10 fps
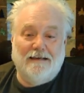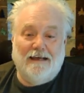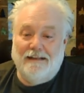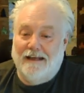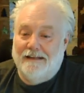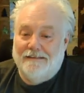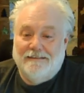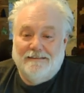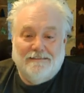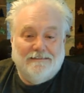And
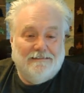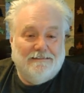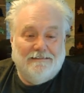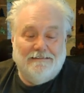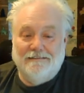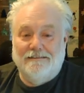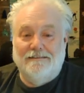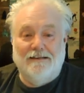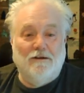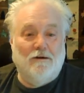yet,
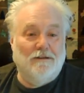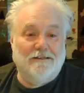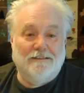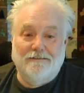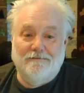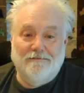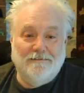they don't listen.